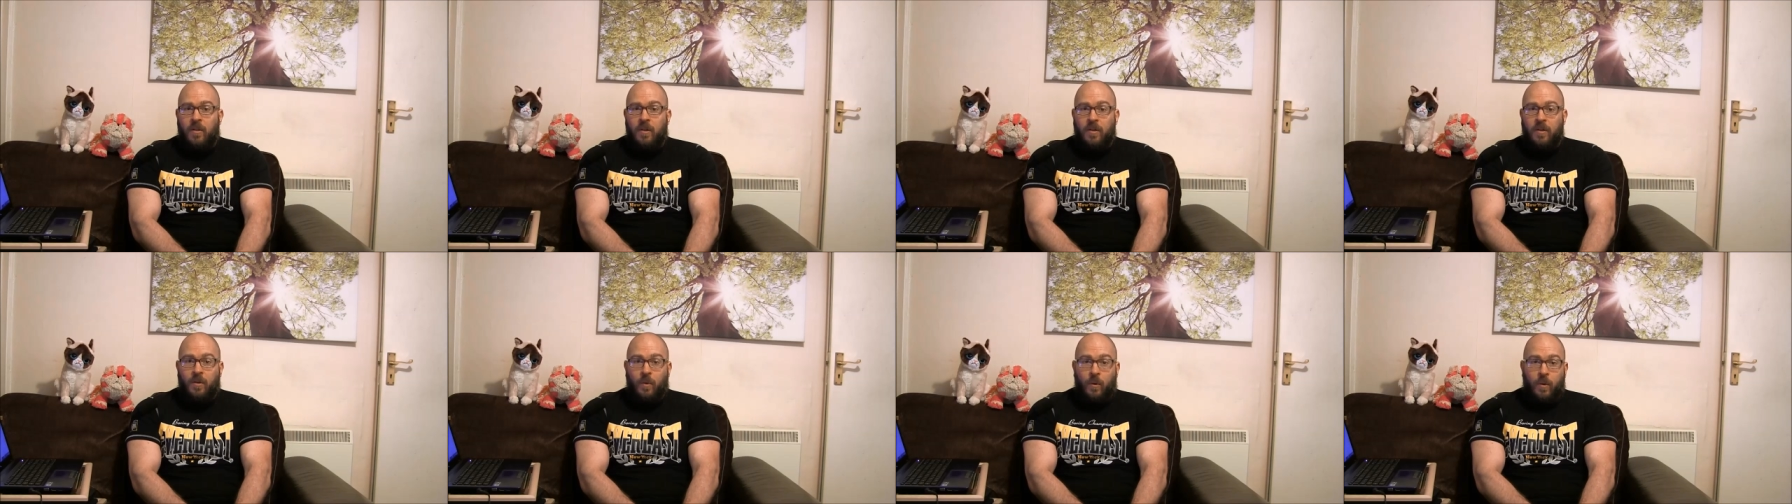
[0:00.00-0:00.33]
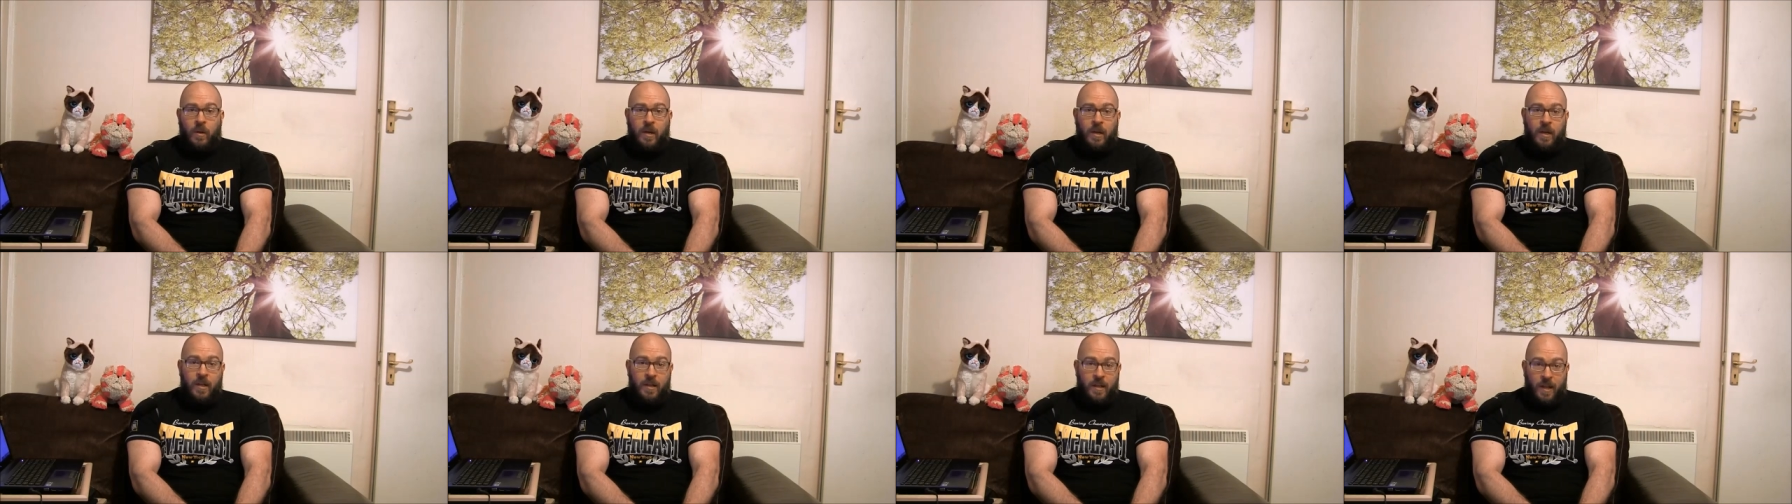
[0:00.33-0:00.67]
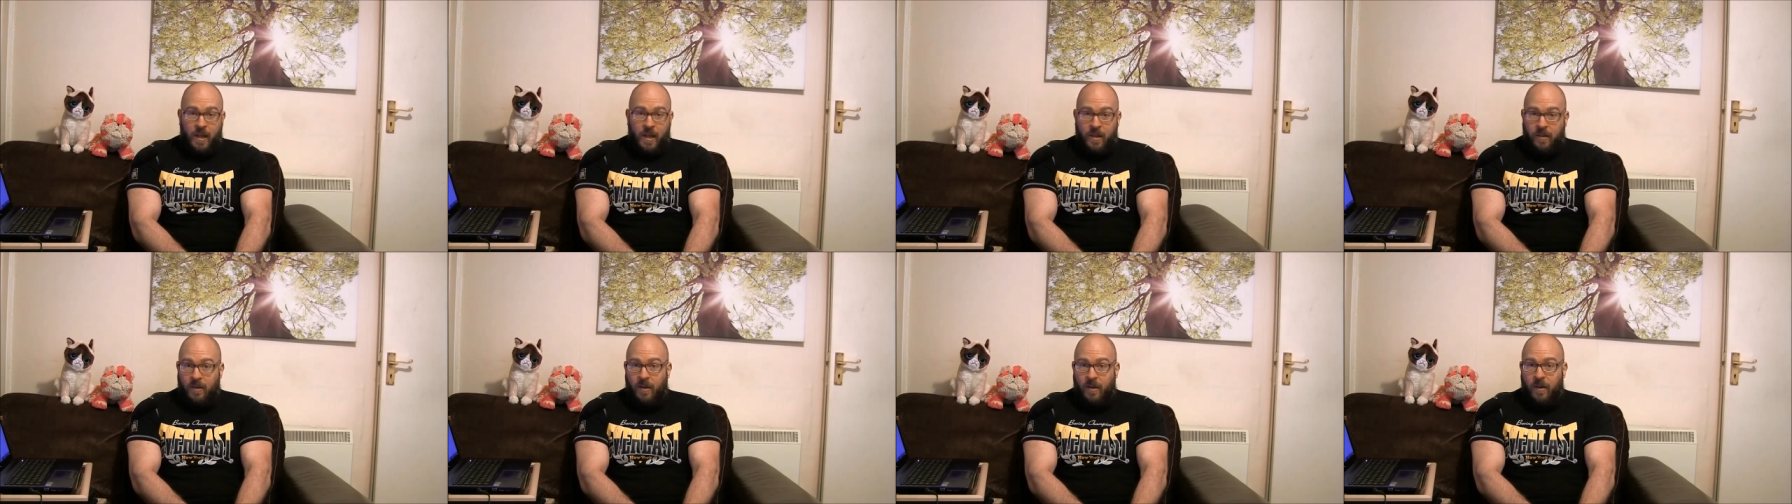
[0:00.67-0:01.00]
the Dorian
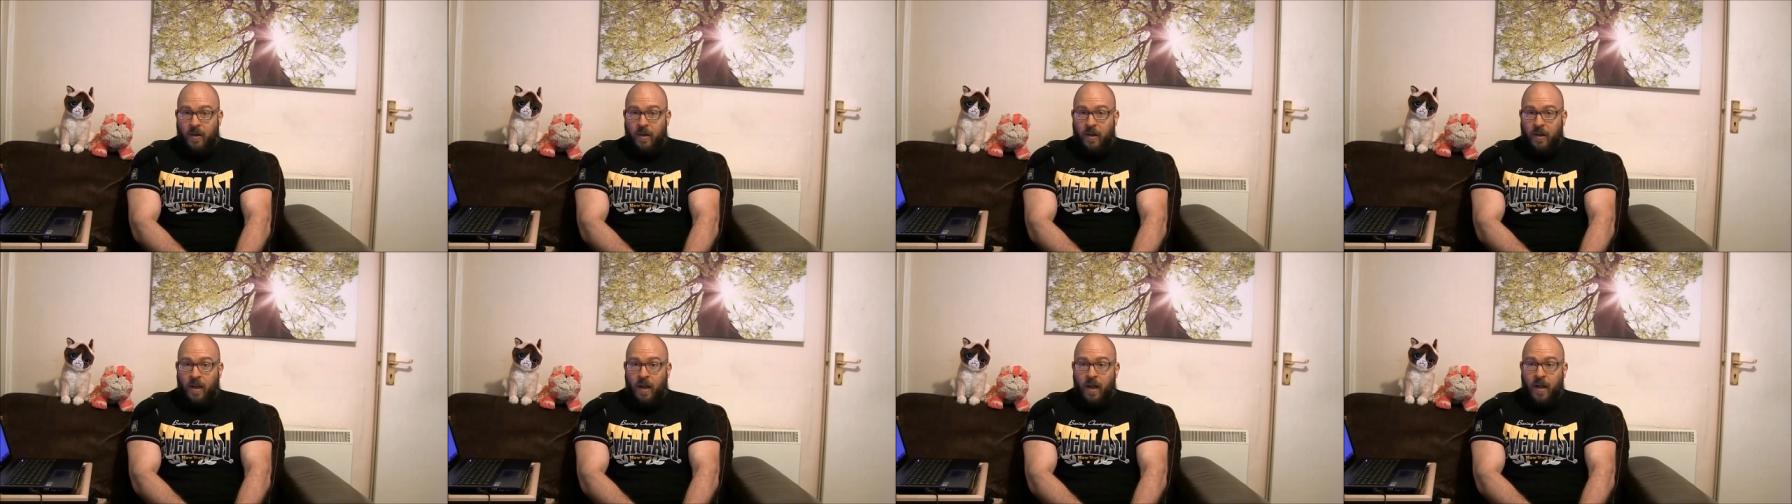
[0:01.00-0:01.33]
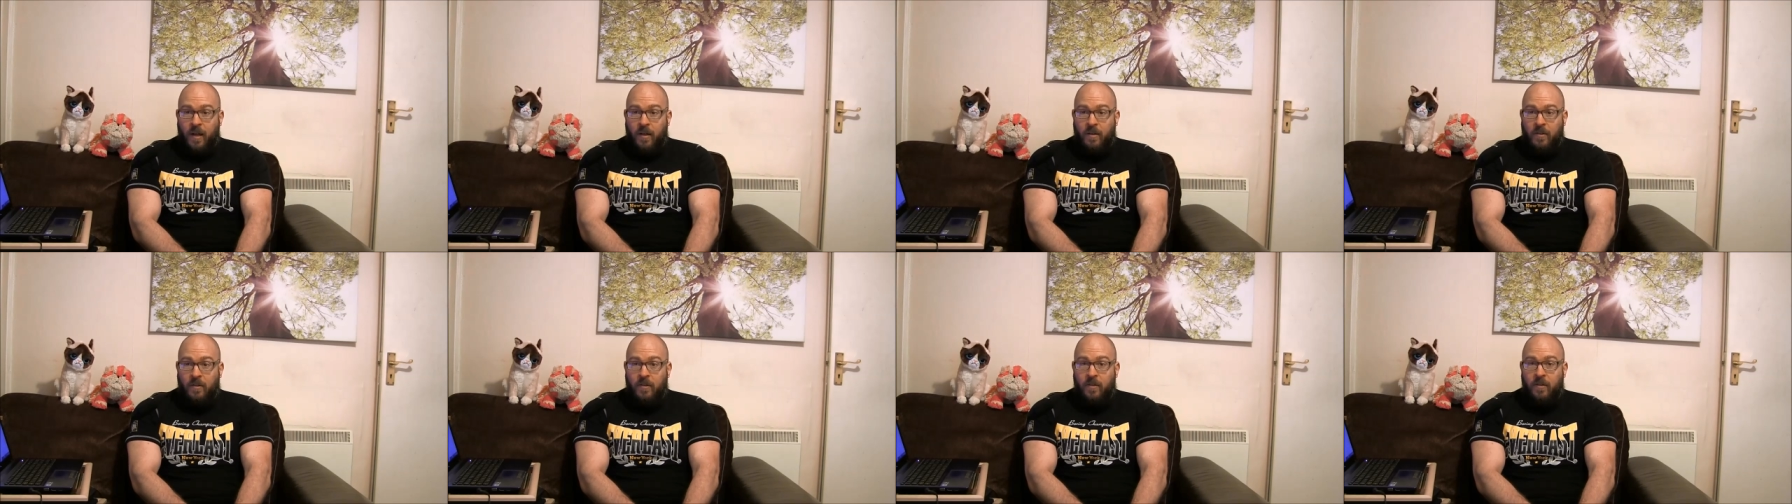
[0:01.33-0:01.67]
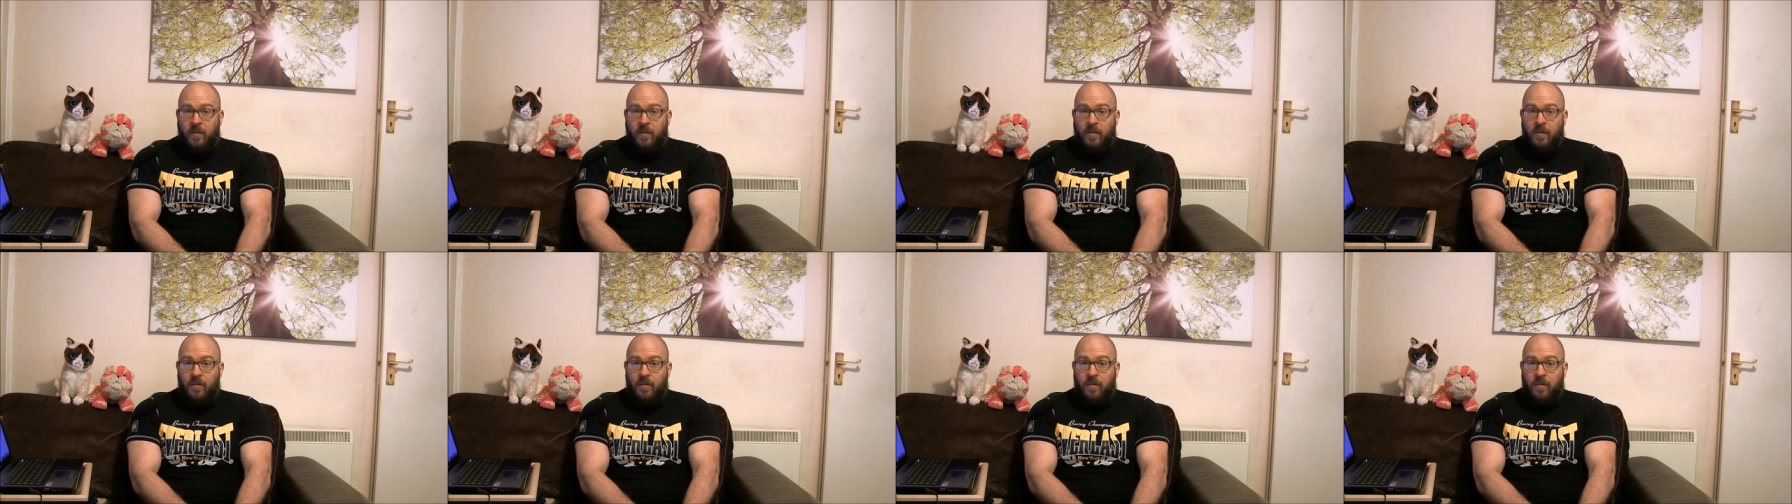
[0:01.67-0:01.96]
Yates era guys,